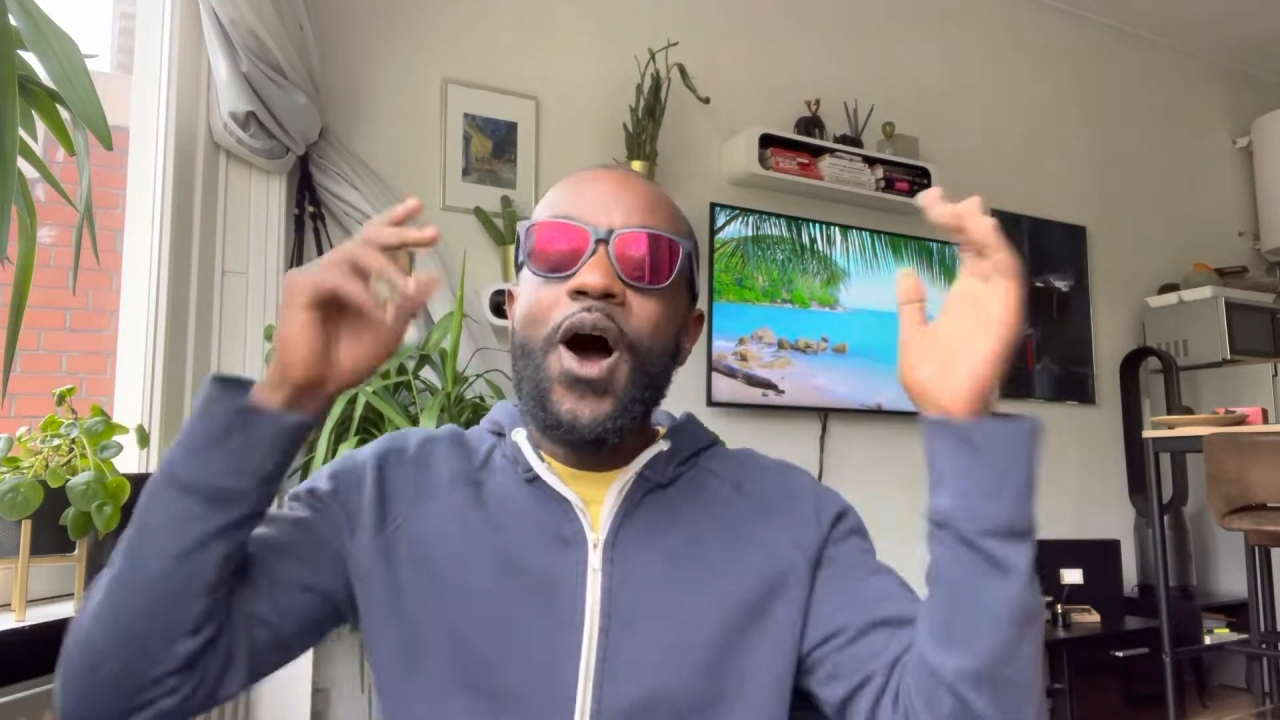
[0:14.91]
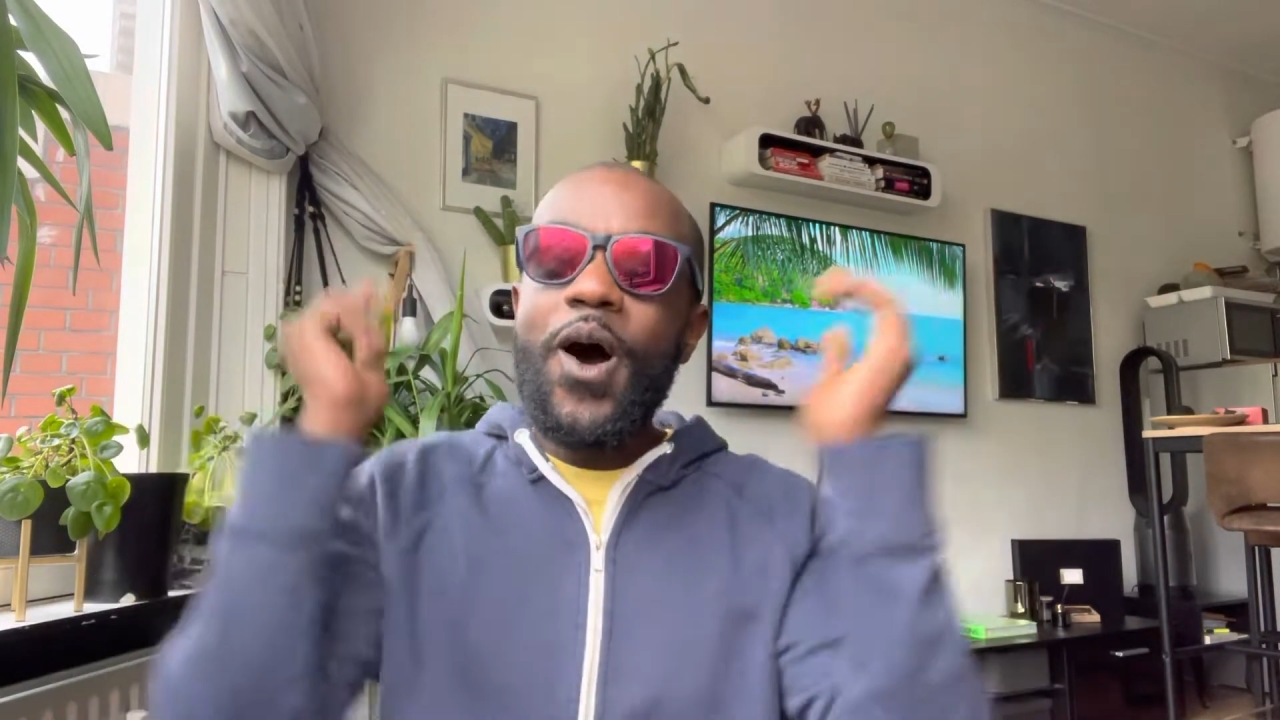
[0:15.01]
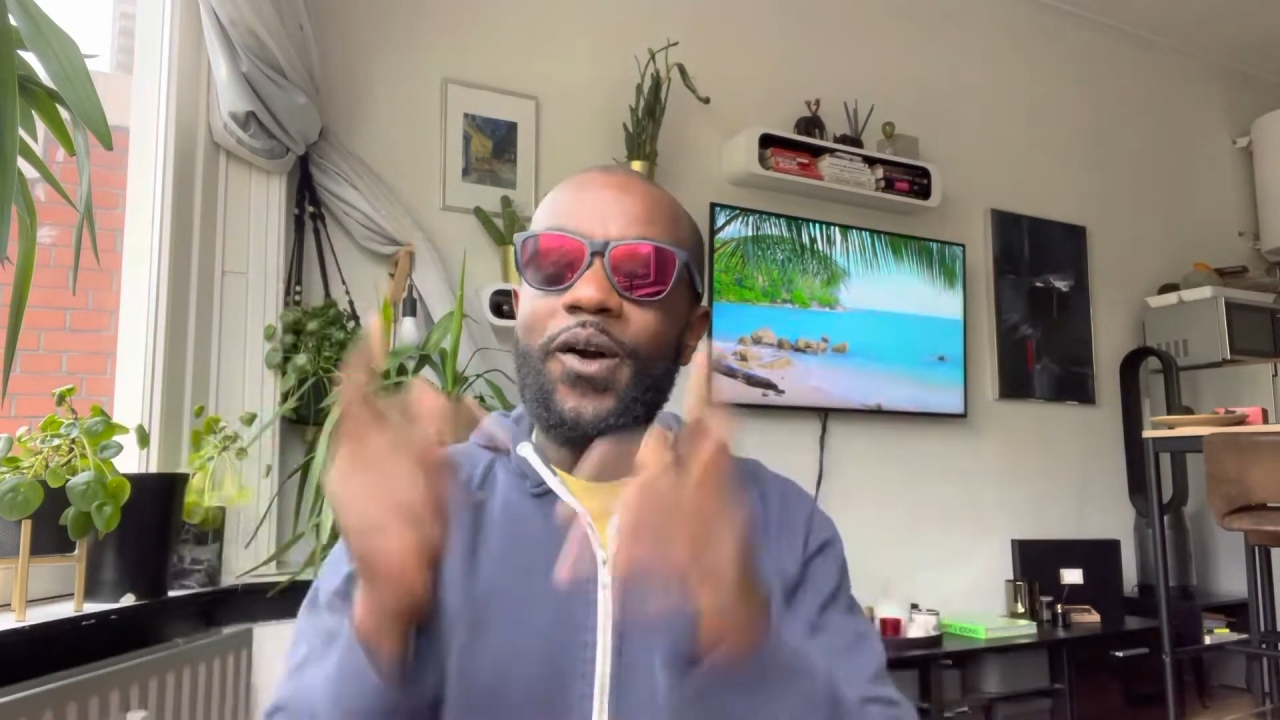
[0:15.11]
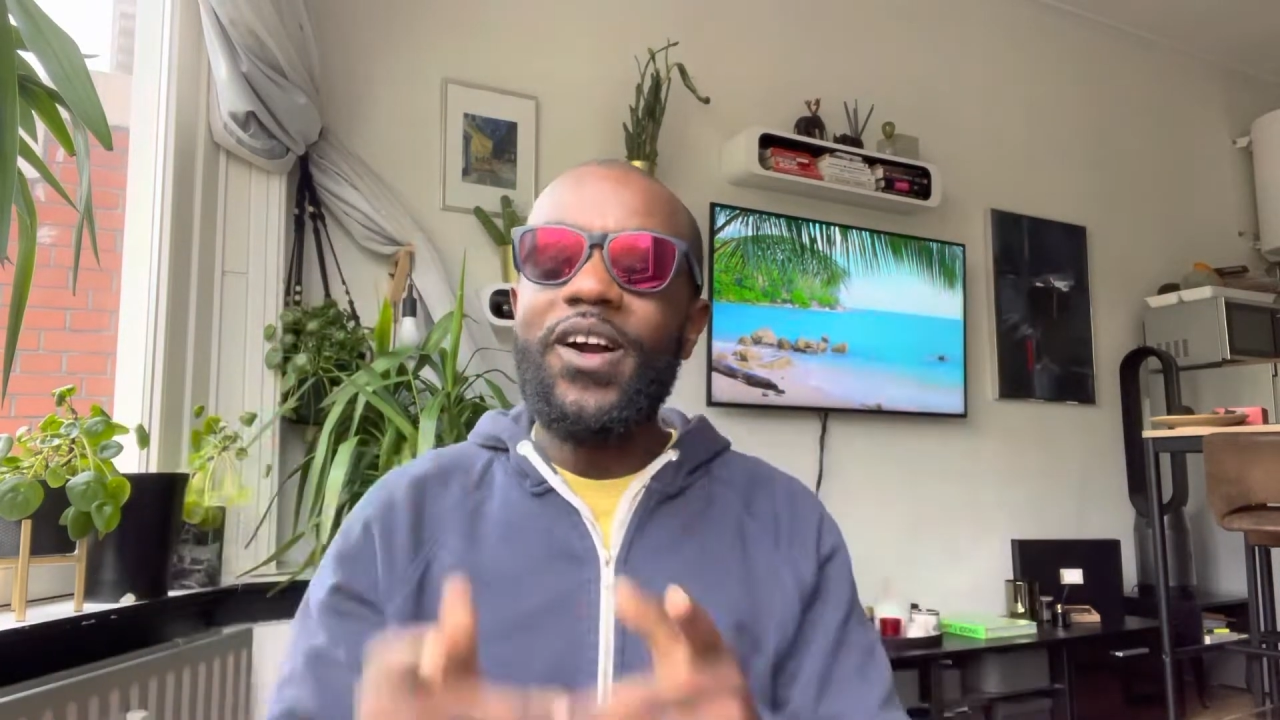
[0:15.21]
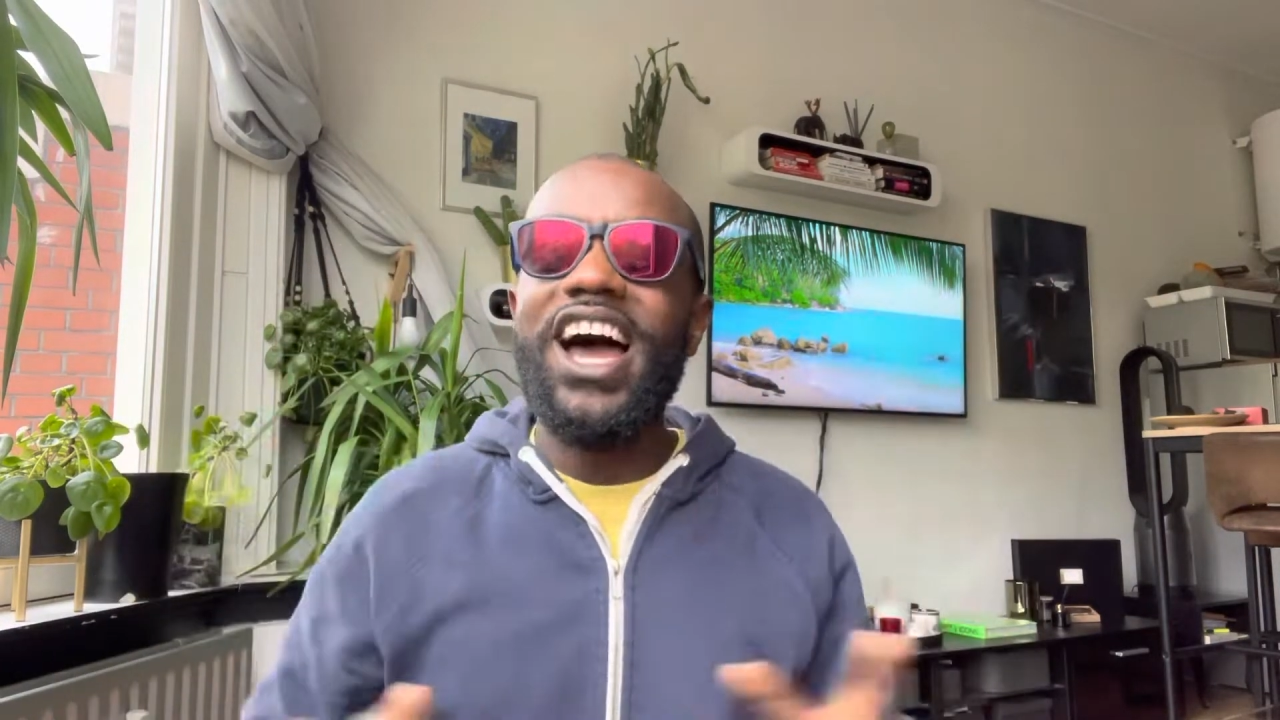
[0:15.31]

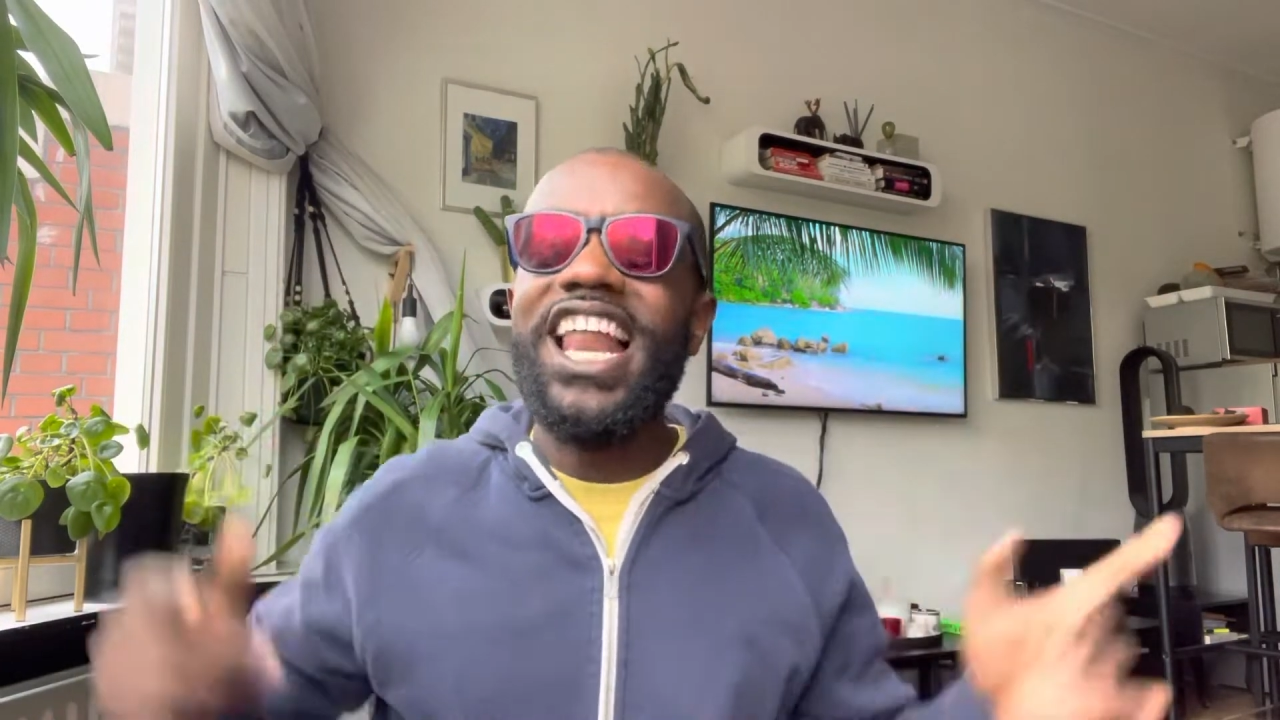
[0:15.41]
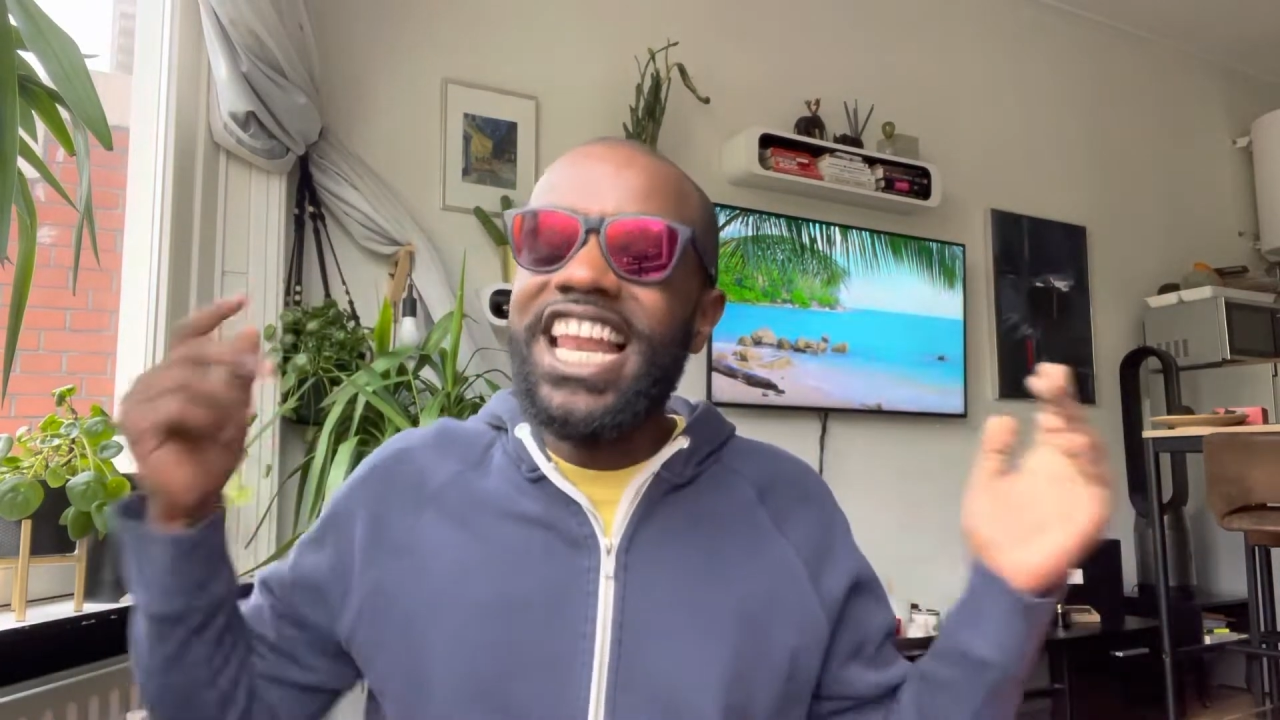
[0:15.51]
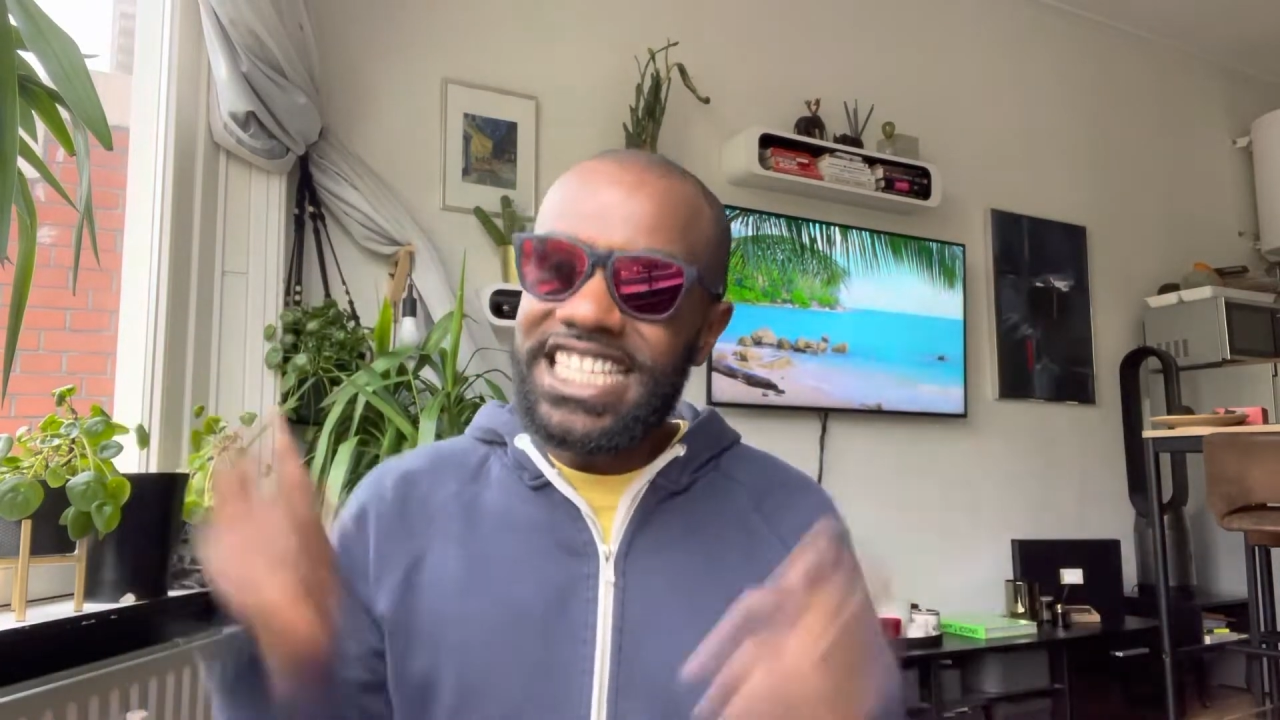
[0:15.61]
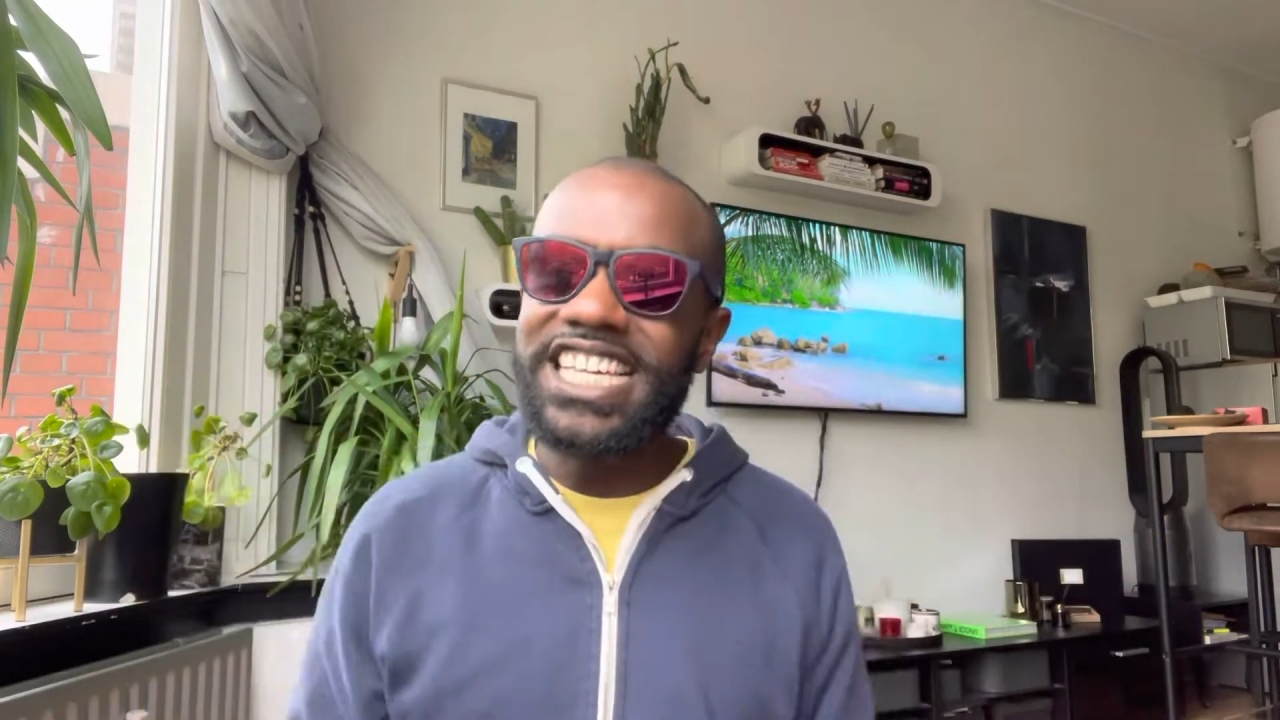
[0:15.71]
Alright, let's